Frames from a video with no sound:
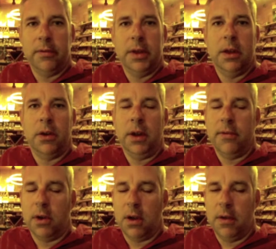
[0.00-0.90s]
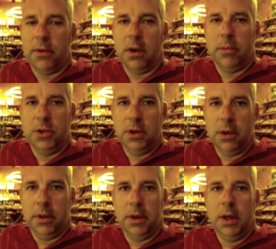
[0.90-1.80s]
event or any of our golf tournaments, you
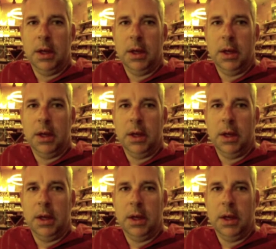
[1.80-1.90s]
know that